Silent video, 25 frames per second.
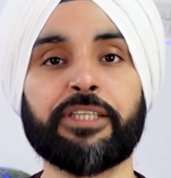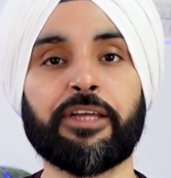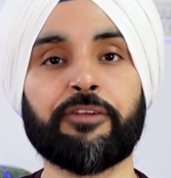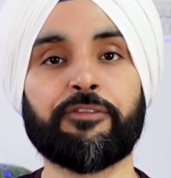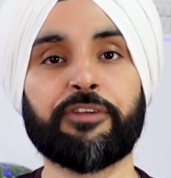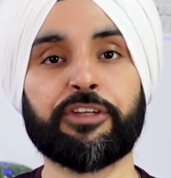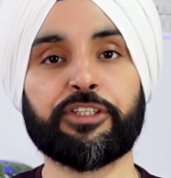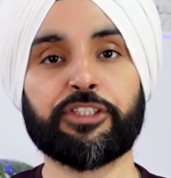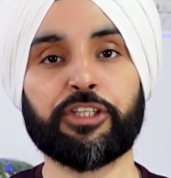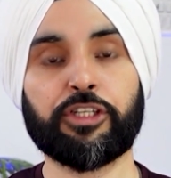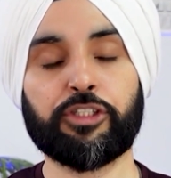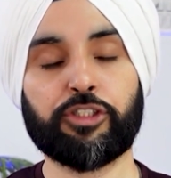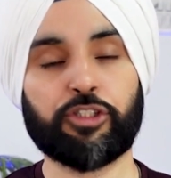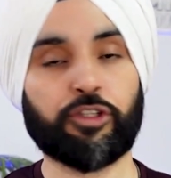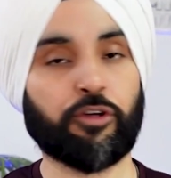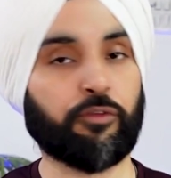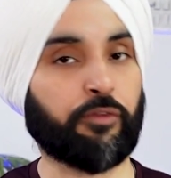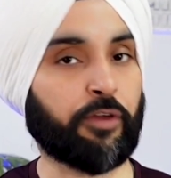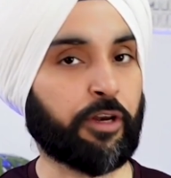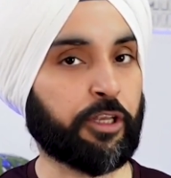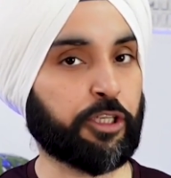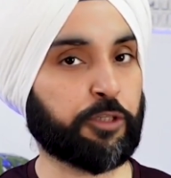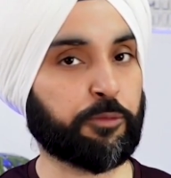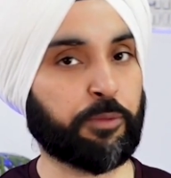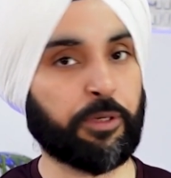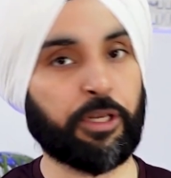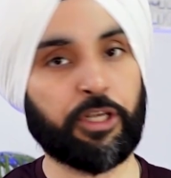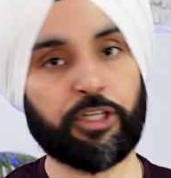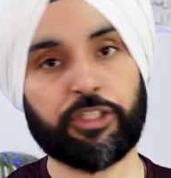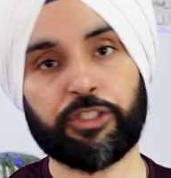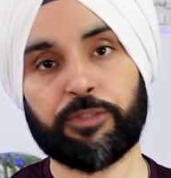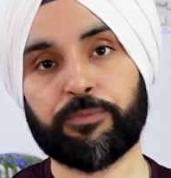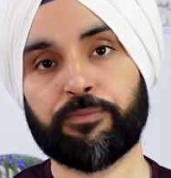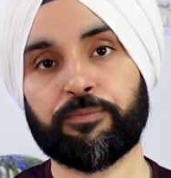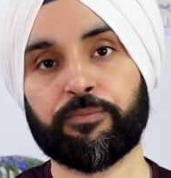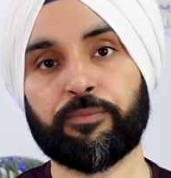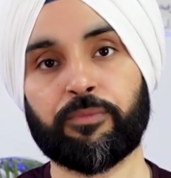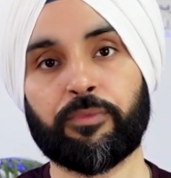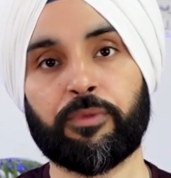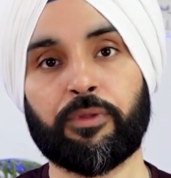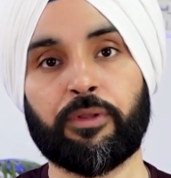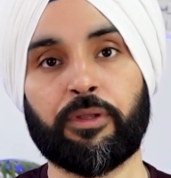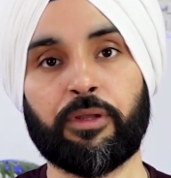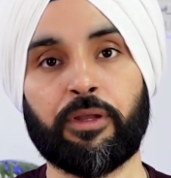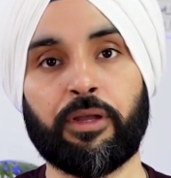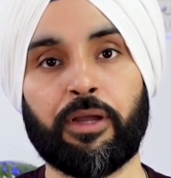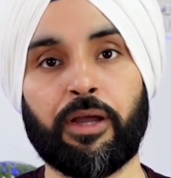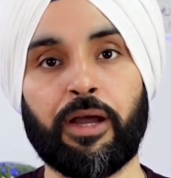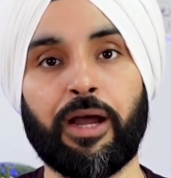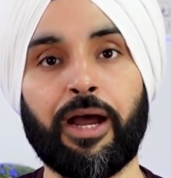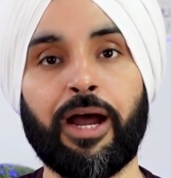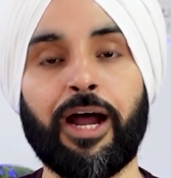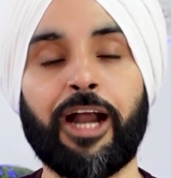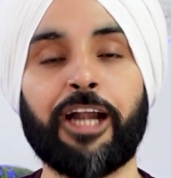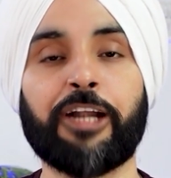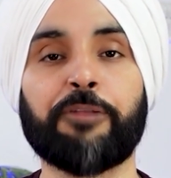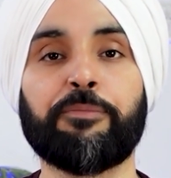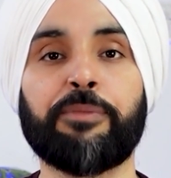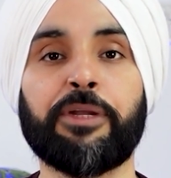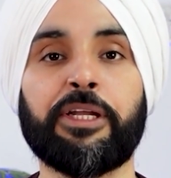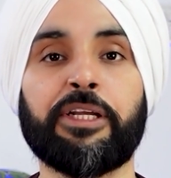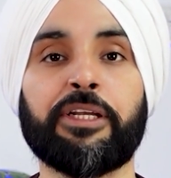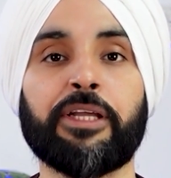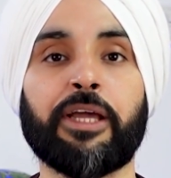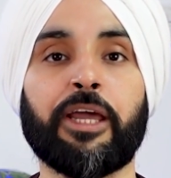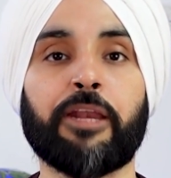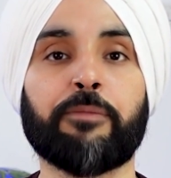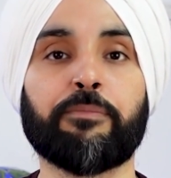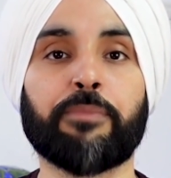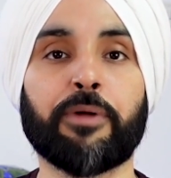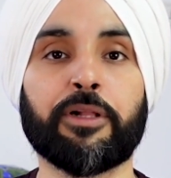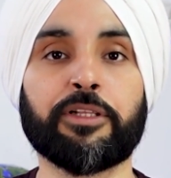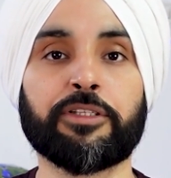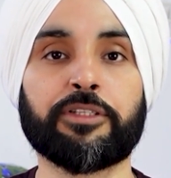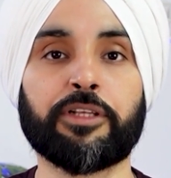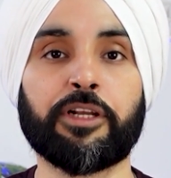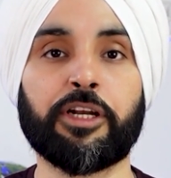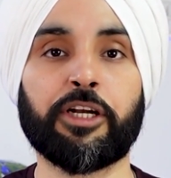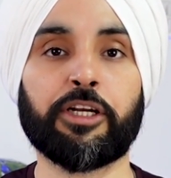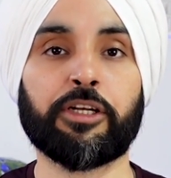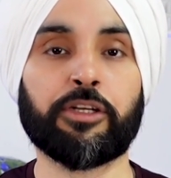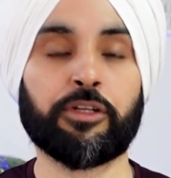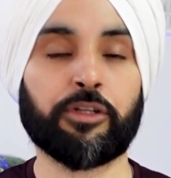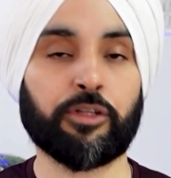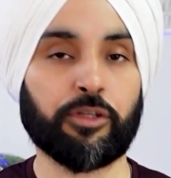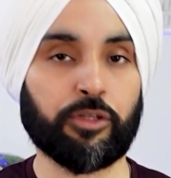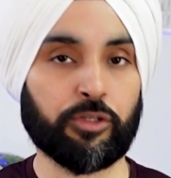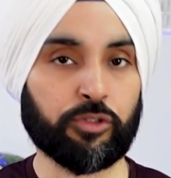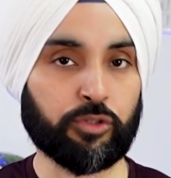the efficiency of respiration, heartbeat and pulse rate